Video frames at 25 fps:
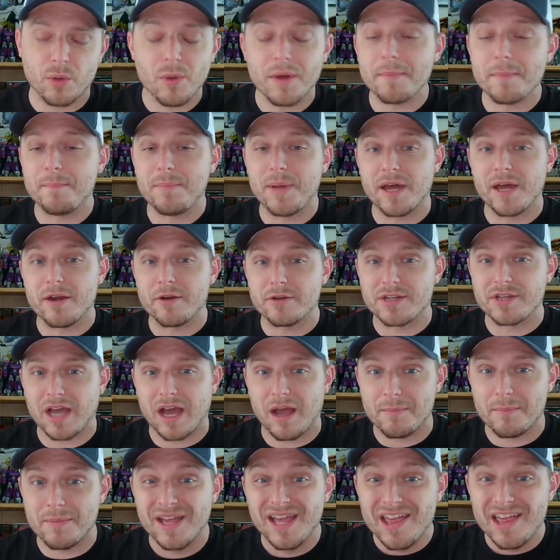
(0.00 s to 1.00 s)
And what better
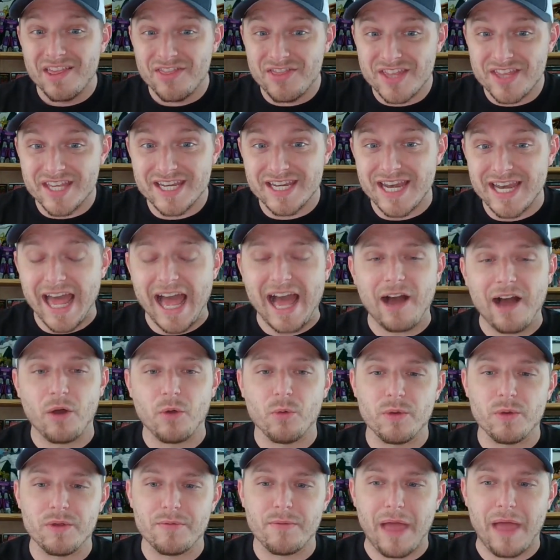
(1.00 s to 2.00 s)
time than now
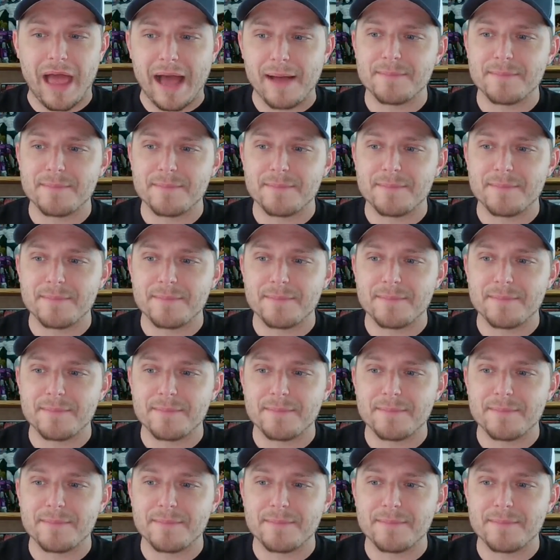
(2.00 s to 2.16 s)
with